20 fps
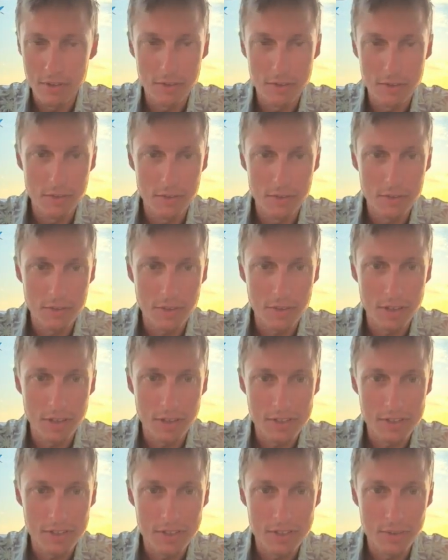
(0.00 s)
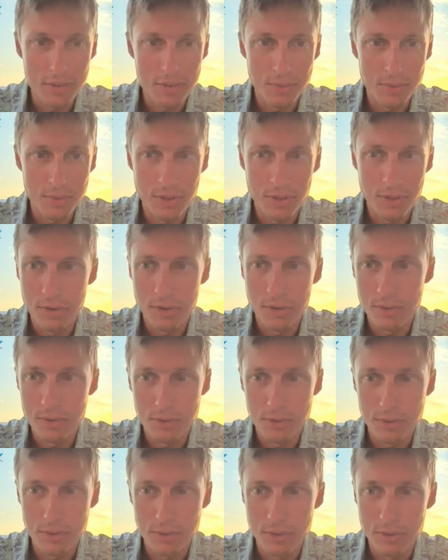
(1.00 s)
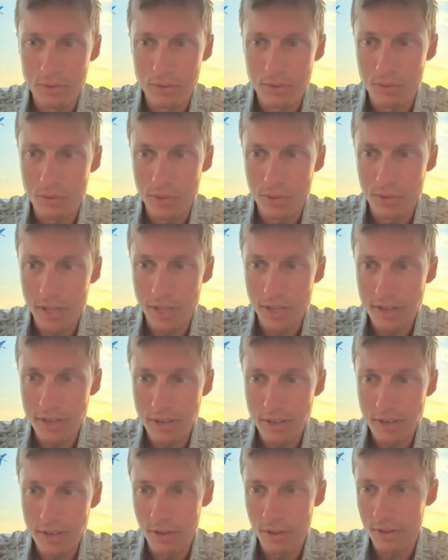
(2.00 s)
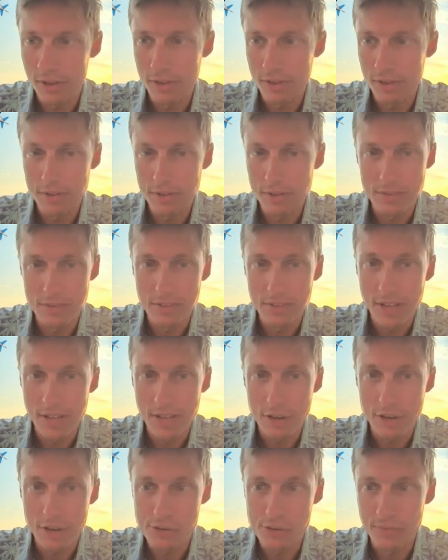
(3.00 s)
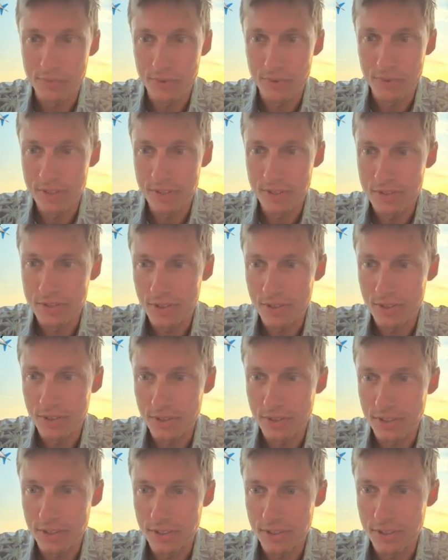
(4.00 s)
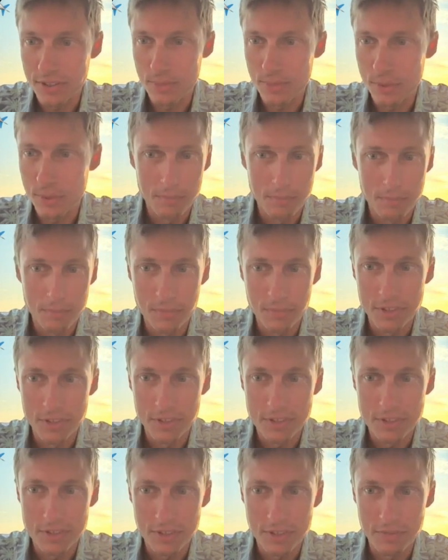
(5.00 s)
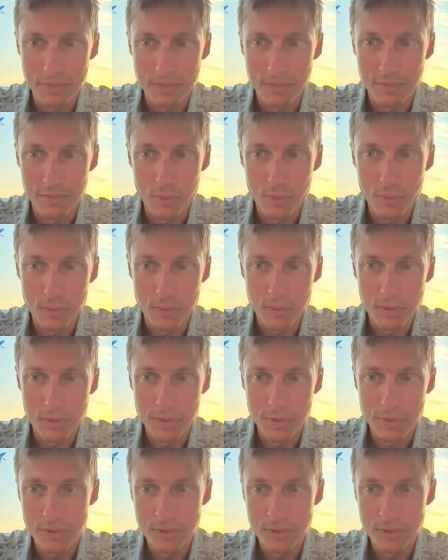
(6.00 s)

content to a note, you can create a note, there's an action for inserting into a note, listing folders,